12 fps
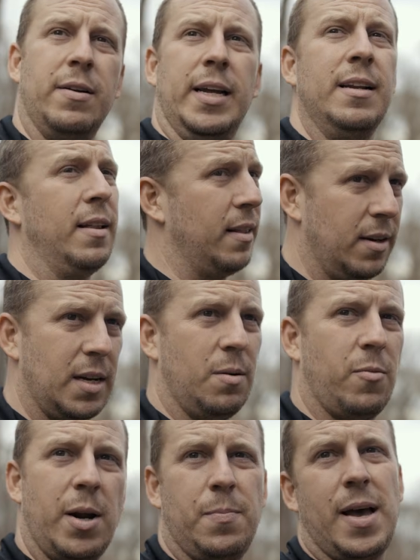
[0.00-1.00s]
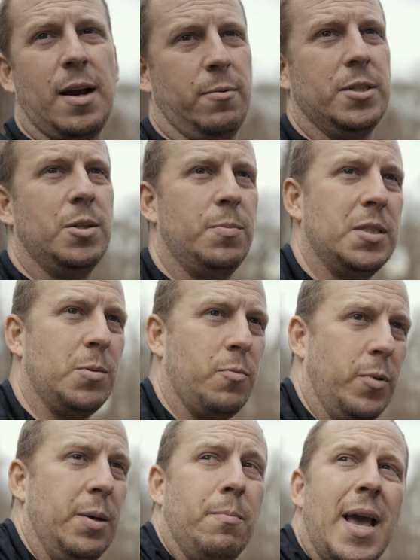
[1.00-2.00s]
out and eat, and then they'll come right back. We shouldn't be,
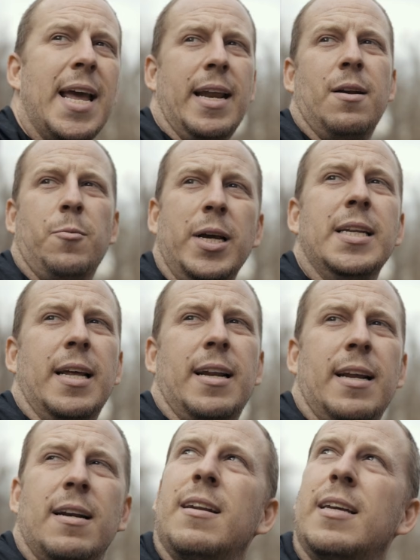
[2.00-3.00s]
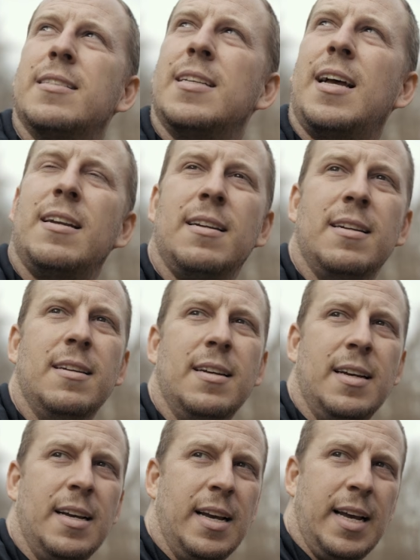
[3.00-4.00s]
we made it, we did it. It's not
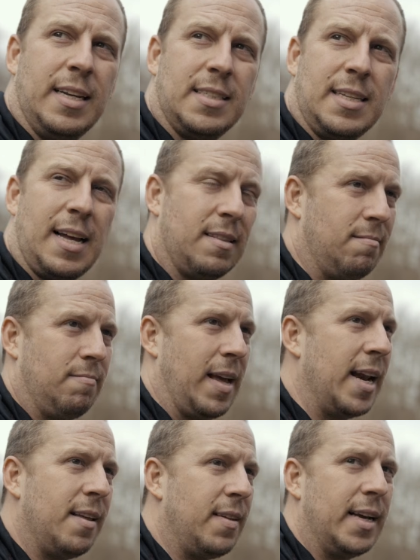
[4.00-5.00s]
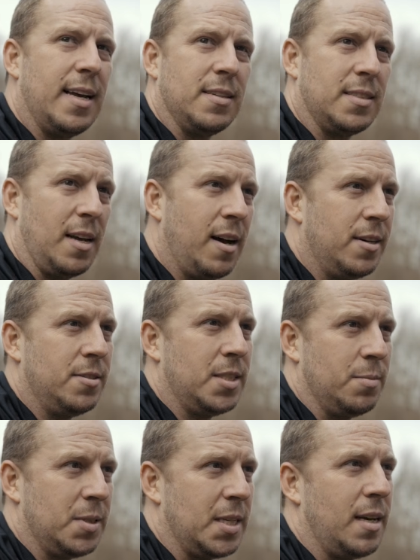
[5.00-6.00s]
anything else. The hunters
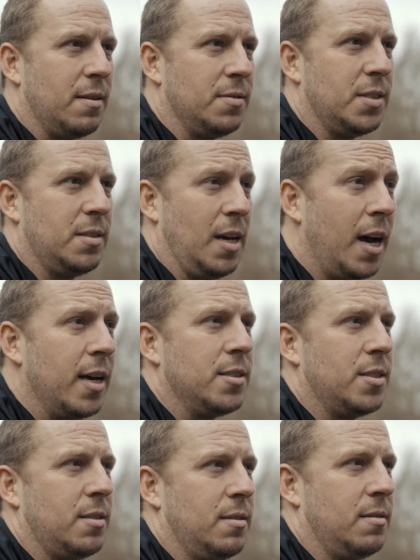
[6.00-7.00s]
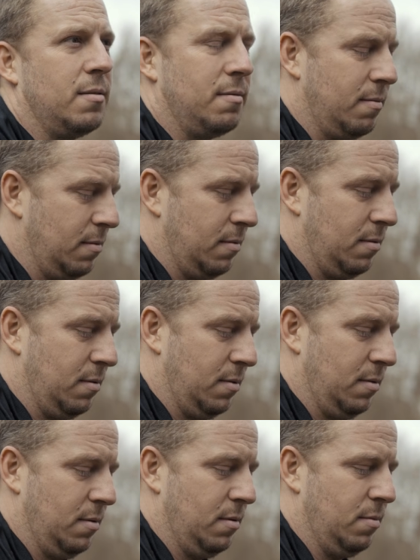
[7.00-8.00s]
themselves, us,
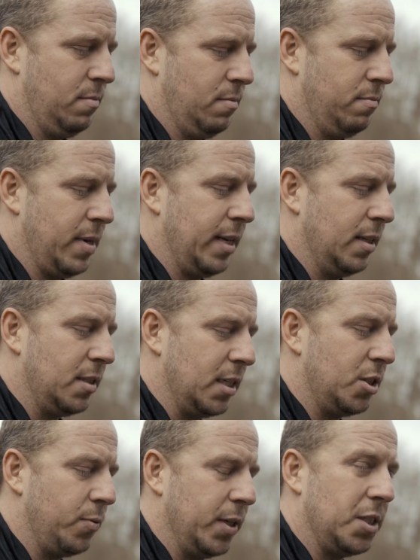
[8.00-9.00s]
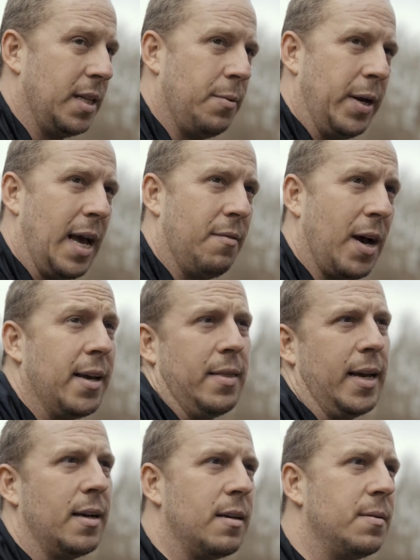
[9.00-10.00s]
made the situation that we have, I
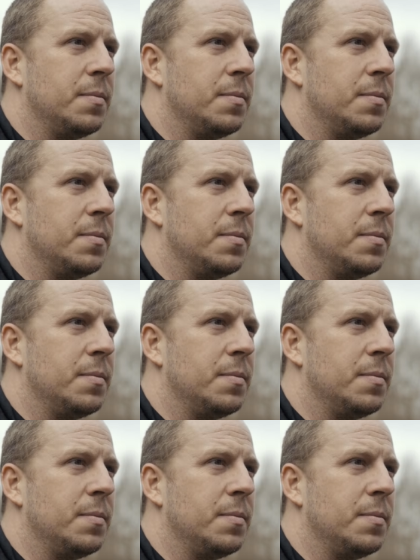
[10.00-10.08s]
think.